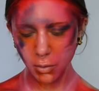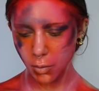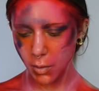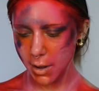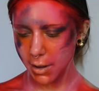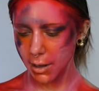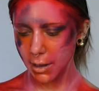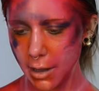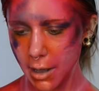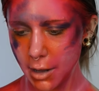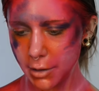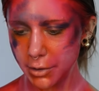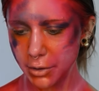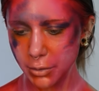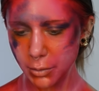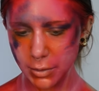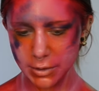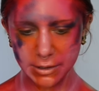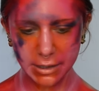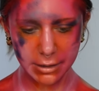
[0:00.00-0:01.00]
What
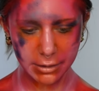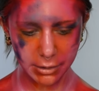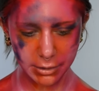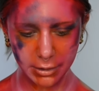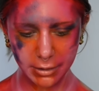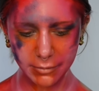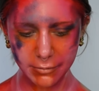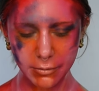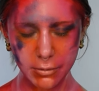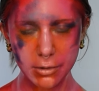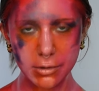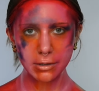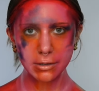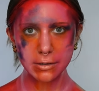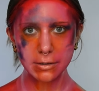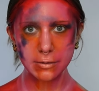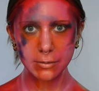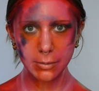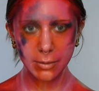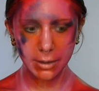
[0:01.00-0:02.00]
color was I looking for?
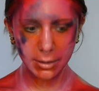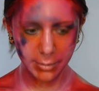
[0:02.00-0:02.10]
This is what I